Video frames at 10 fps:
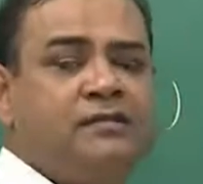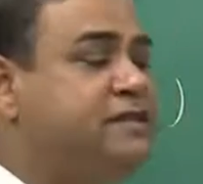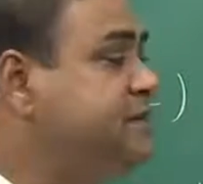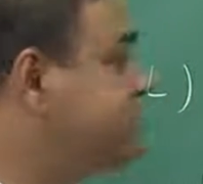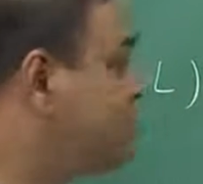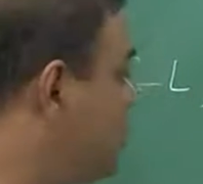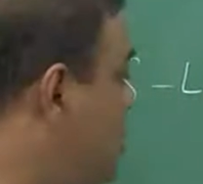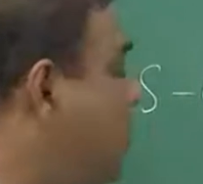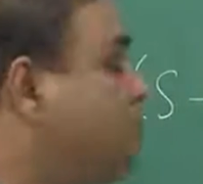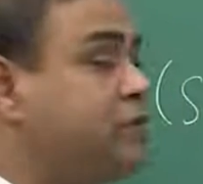these 2
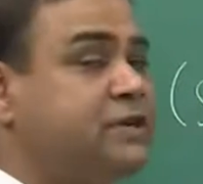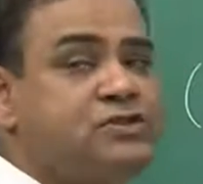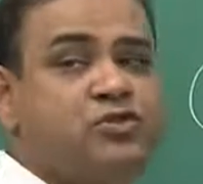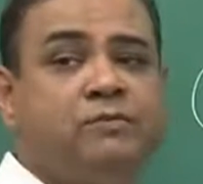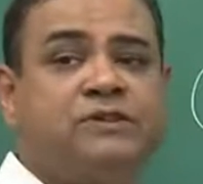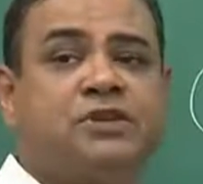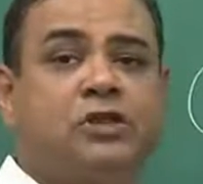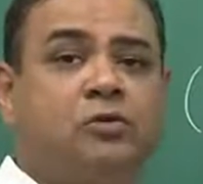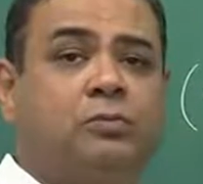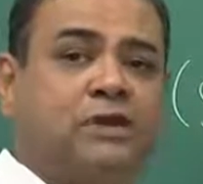components will be
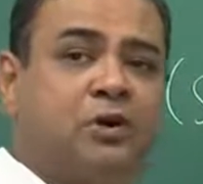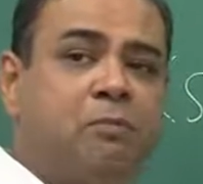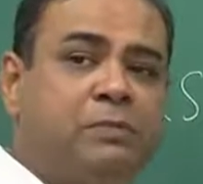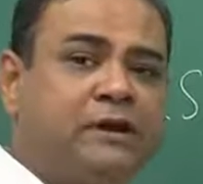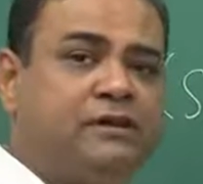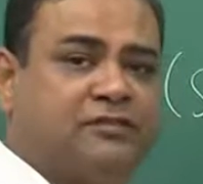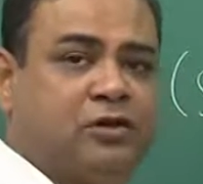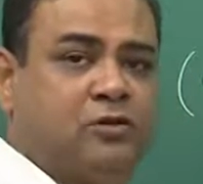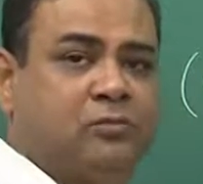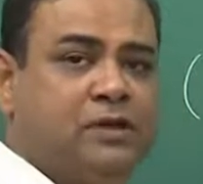soluble, completely
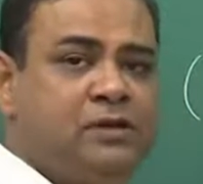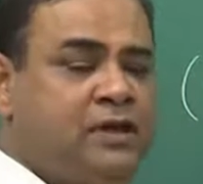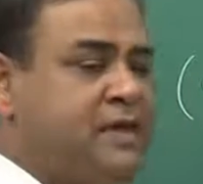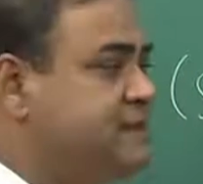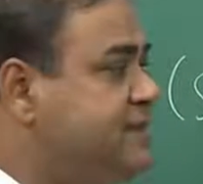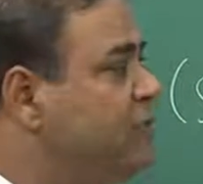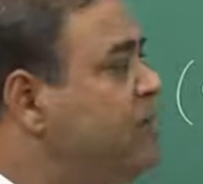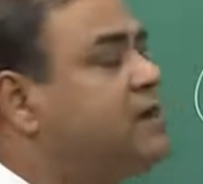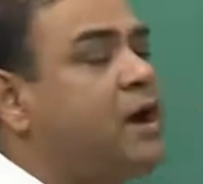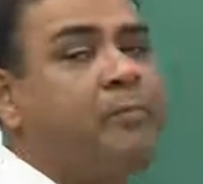soluble, then
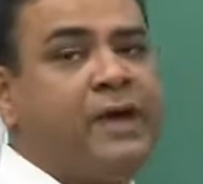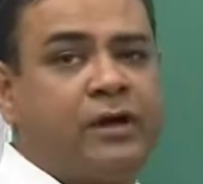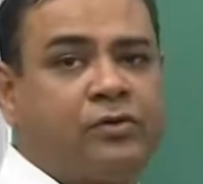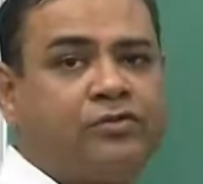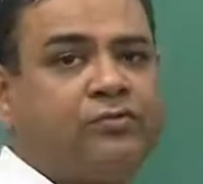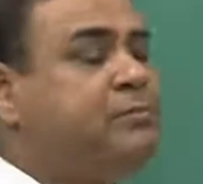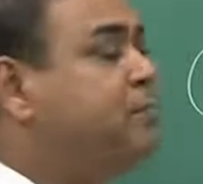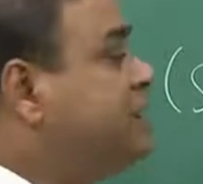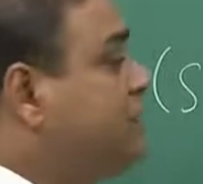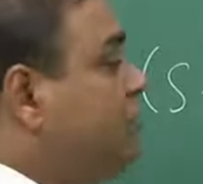we come across one
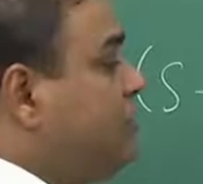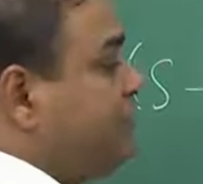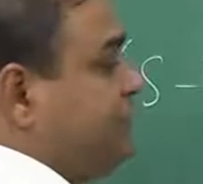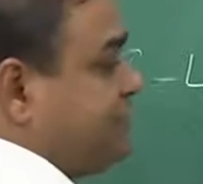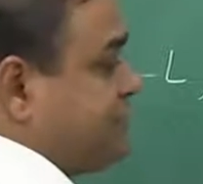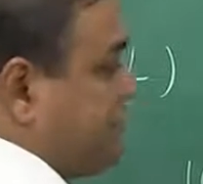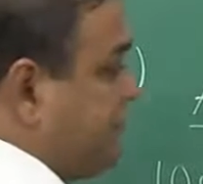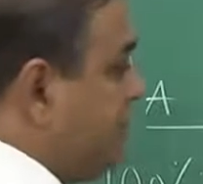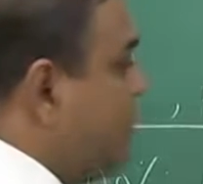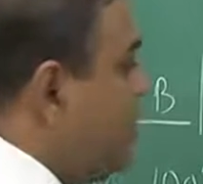particular phase
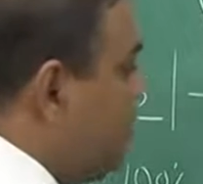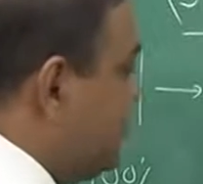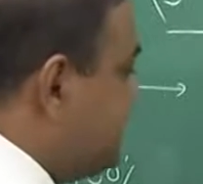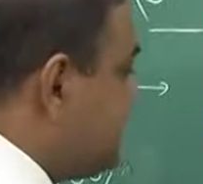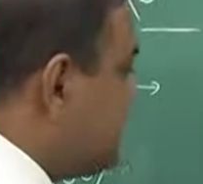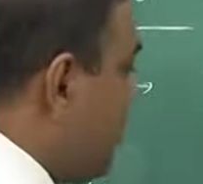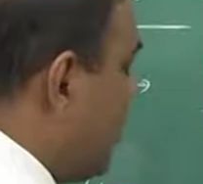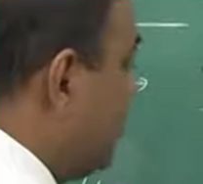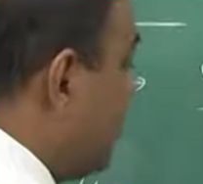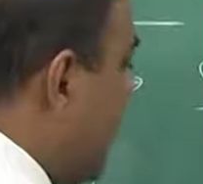diagram which is
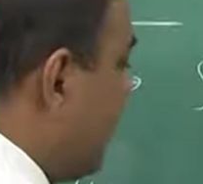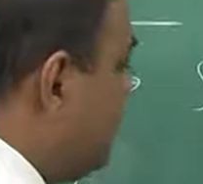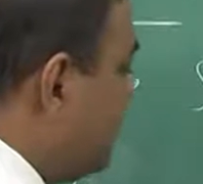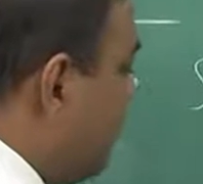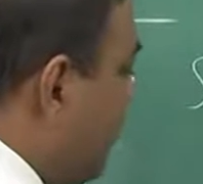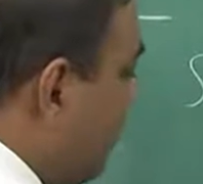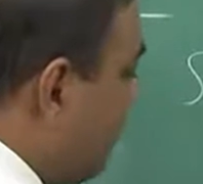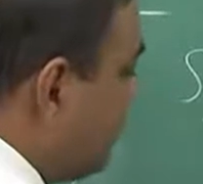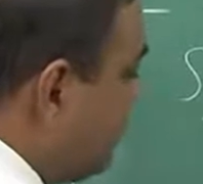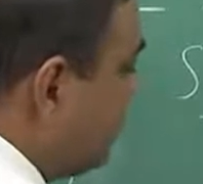called
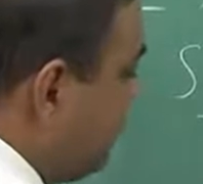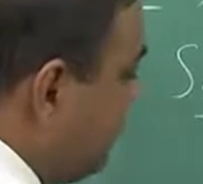isomorphous.